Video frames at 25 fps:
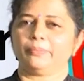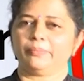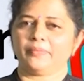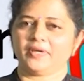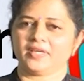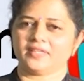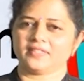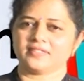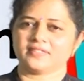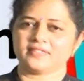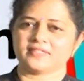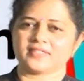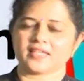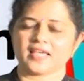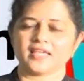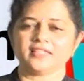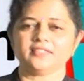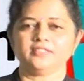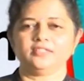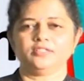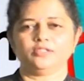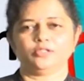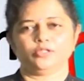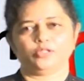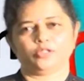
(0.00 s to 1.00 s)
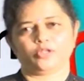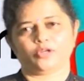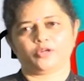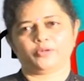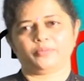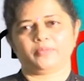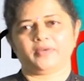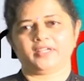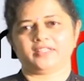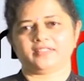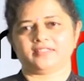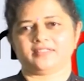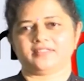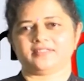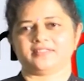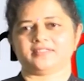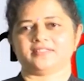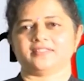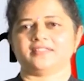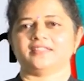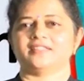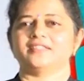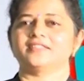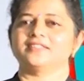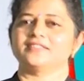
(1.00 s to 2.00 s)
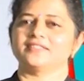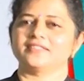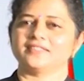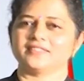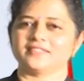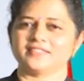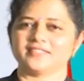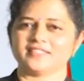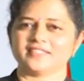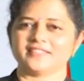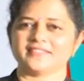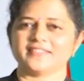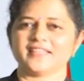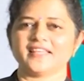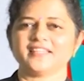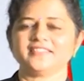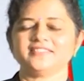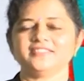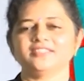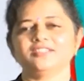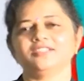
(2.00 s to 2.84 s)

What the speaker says: metals and non-metals. Till then,